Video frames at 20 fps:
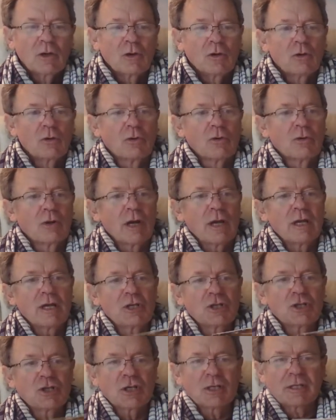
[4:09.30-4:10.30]

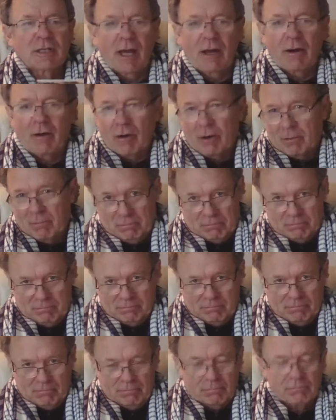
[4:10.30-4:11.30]
Ranger Darren
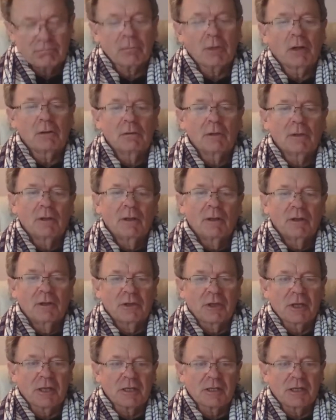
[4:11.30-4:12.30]

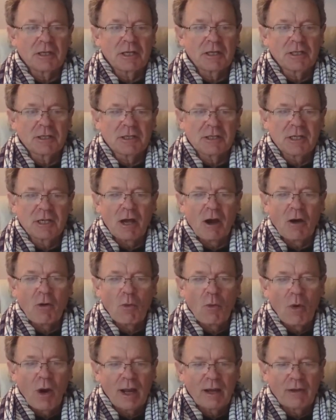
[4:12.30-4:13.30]
thinks he can see a
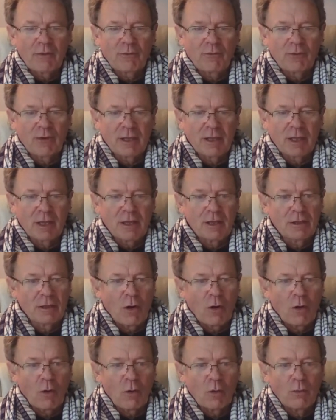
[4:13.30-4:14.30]
white feather in the
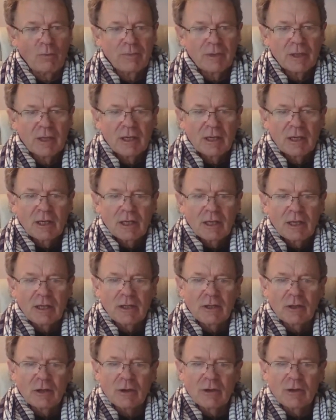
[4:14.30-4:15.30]
hole. He
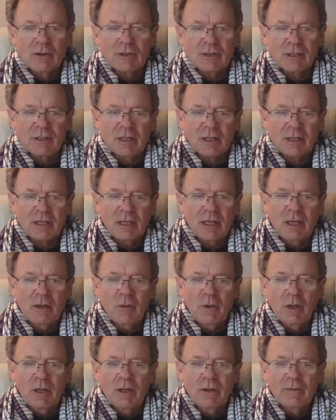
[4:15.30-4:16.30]
knows that the
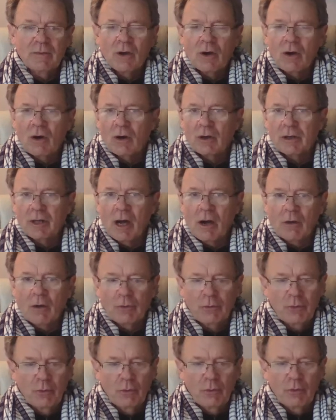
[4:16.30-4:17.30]
kiwi on
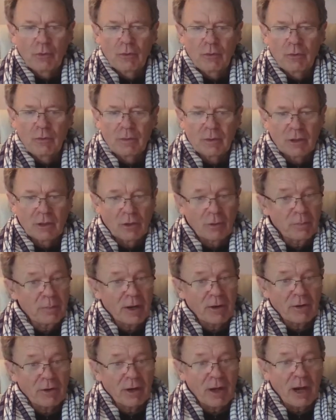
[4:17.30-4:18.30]
Hauturu, Little
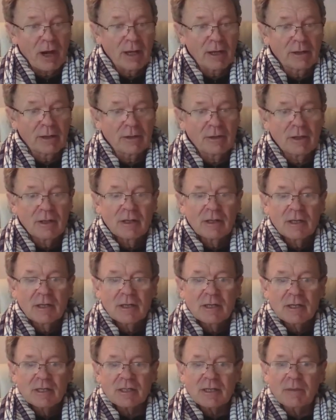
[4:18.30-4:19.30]
Barrier Island,
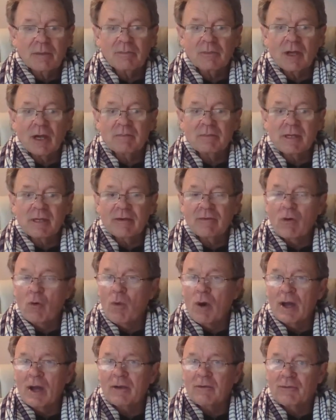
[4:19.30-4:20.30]
sometimes have a
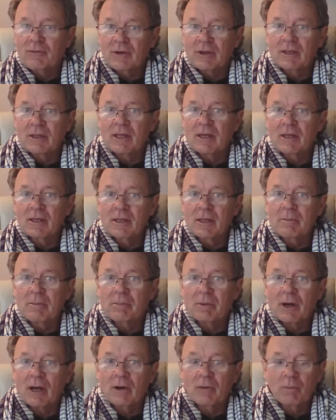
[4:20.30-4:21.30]
white feather in their
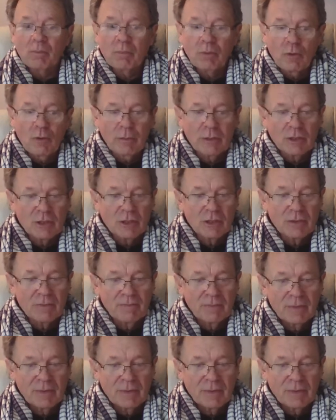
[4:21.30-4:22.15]
brown plumage.